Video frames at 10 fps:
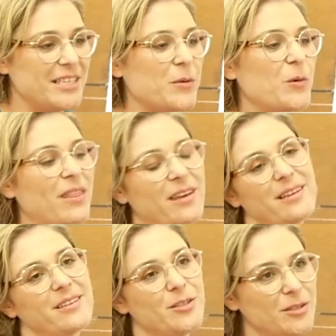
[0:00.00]
stick with it
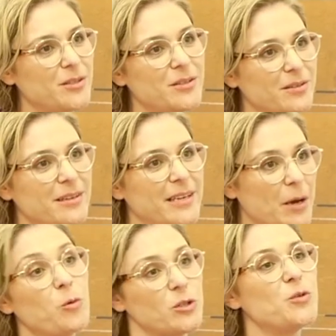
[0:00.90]
to
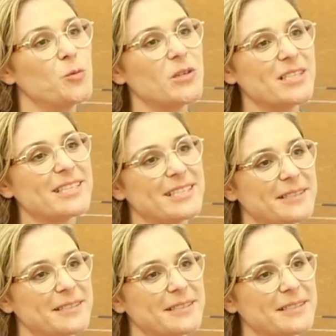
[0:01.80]
get what you want.